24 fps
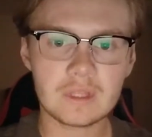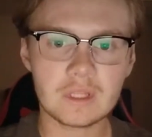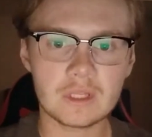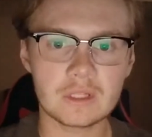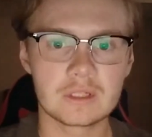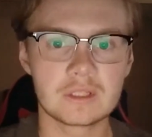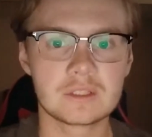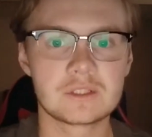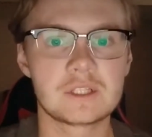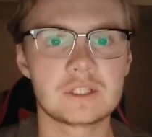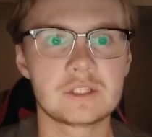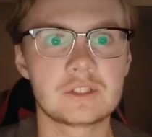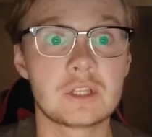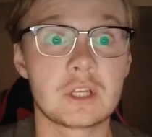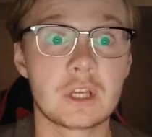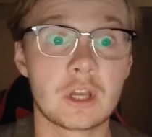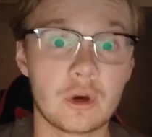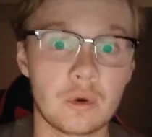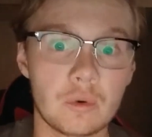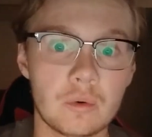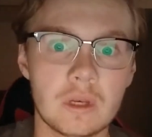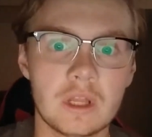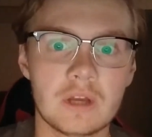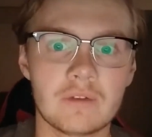consisting
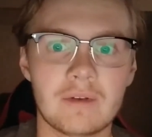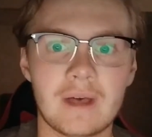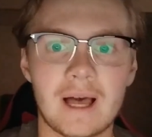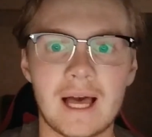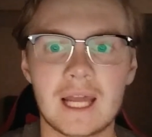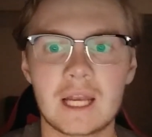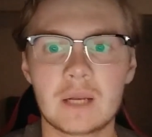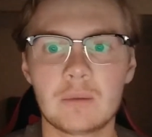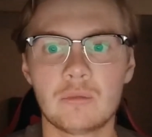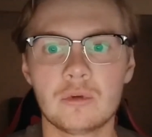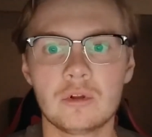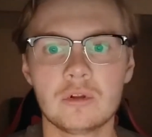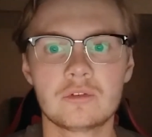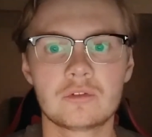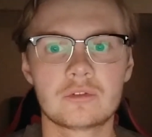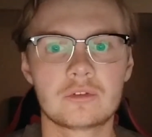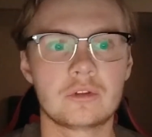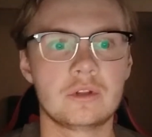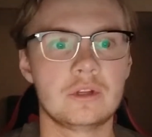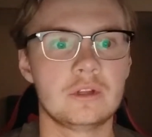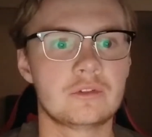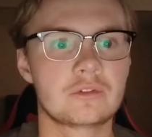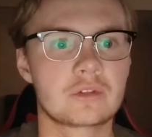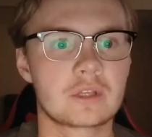only of animals,
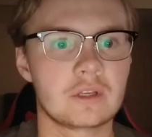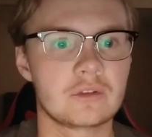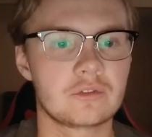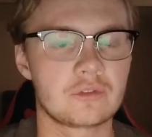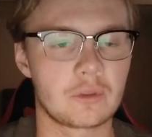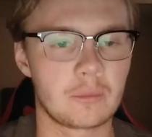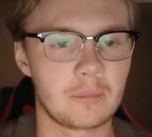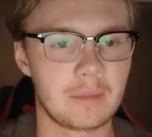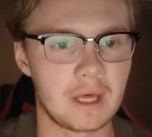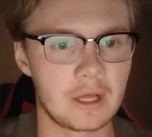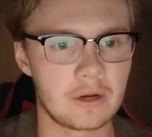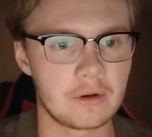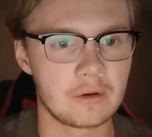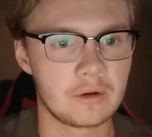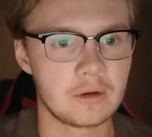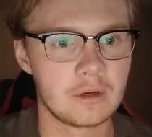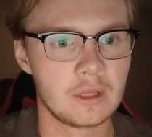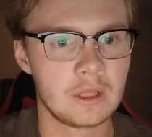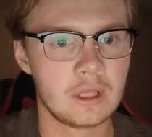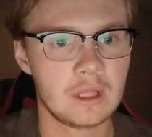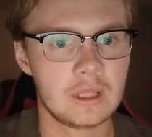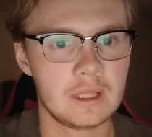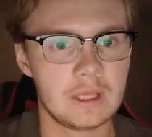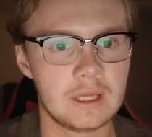to discuss the matter.
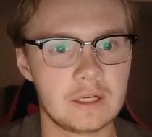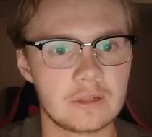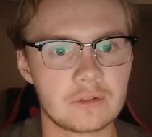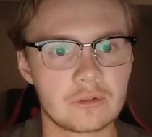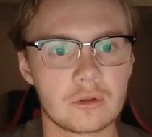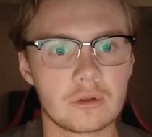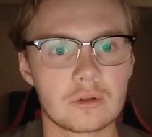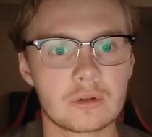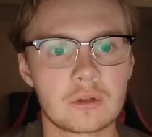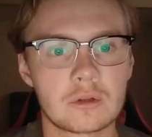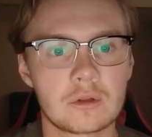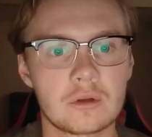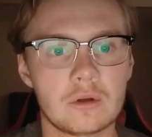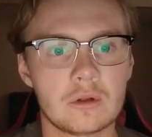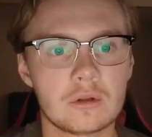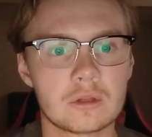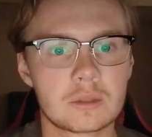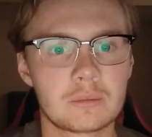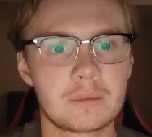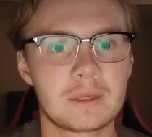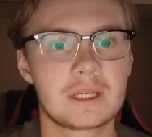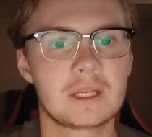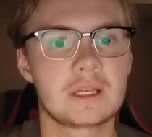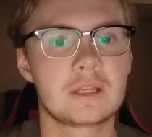It is
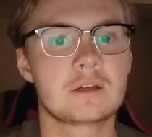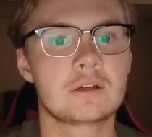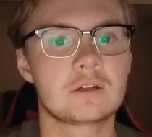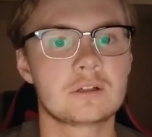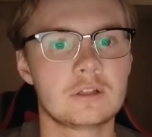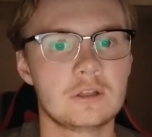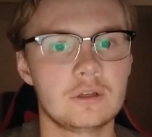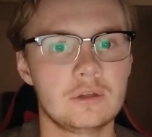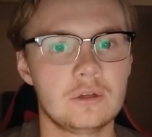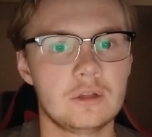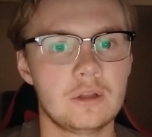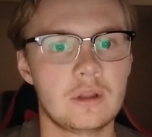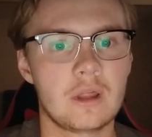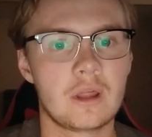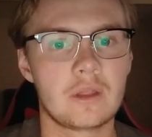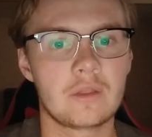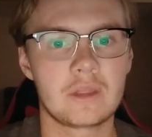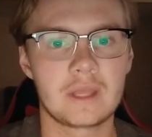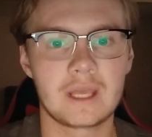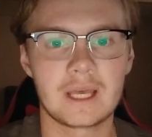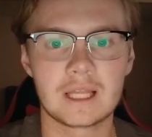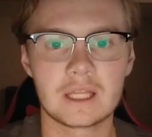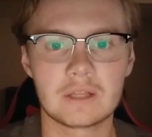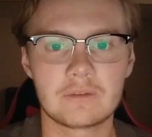ultimately concluded that
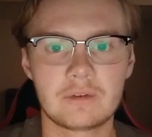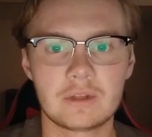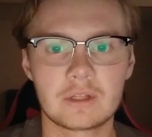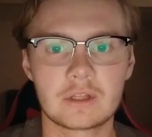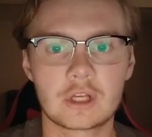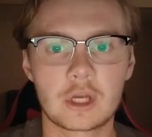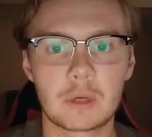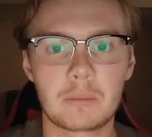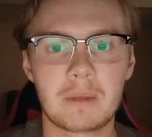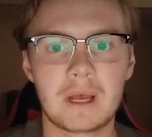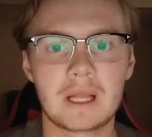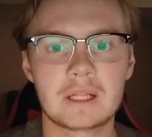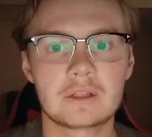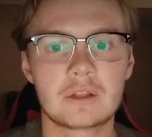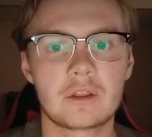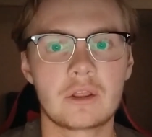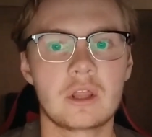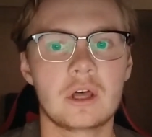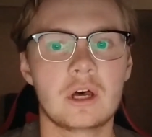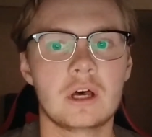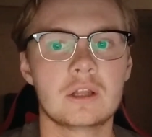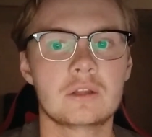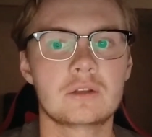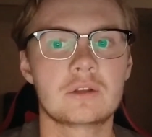the elephant commanded
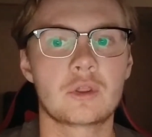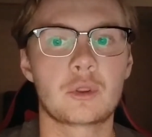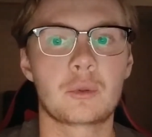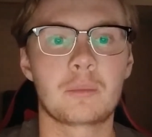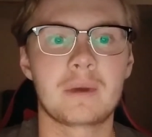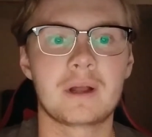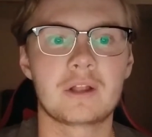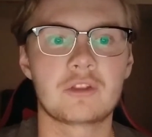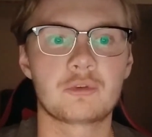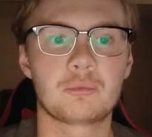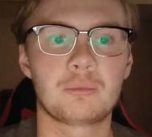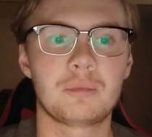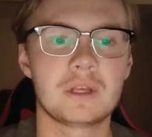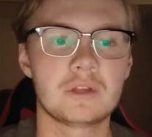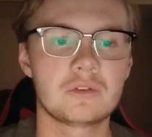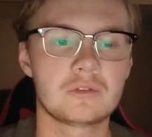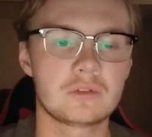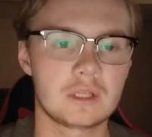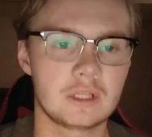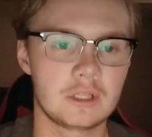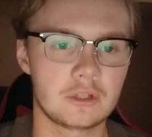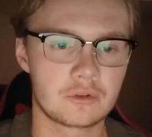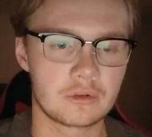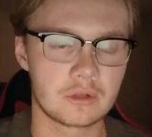the hut in the man's
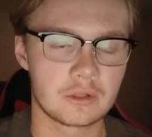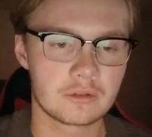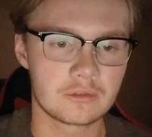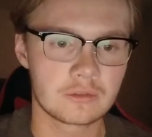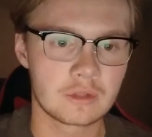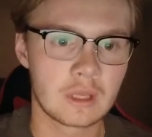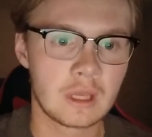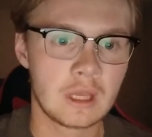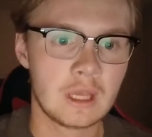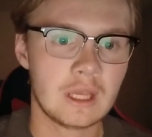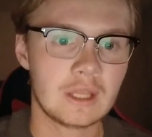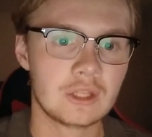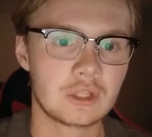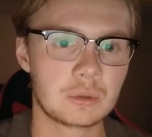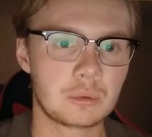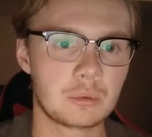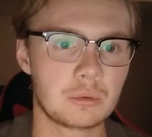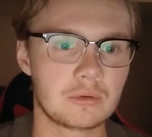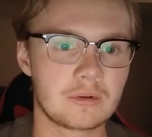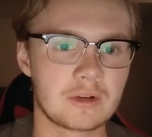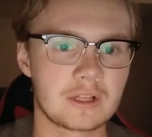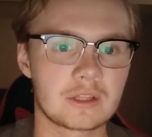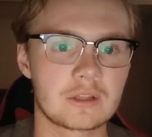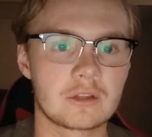best interest to
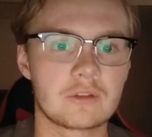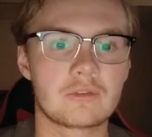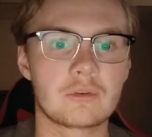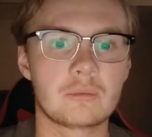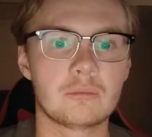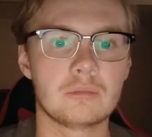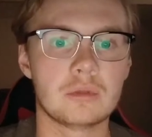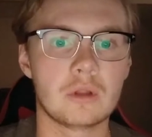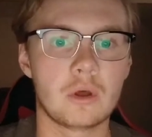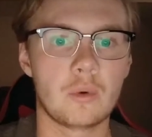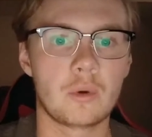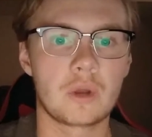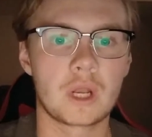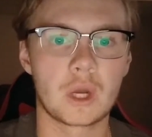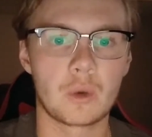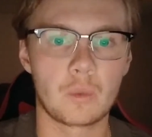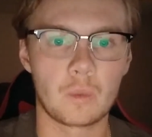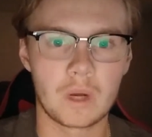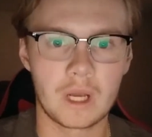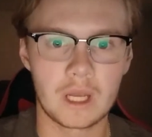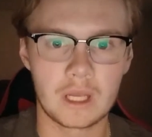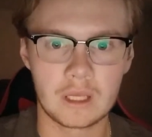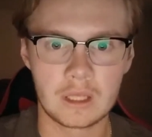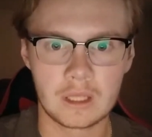prevent it from blowing
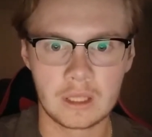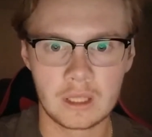away.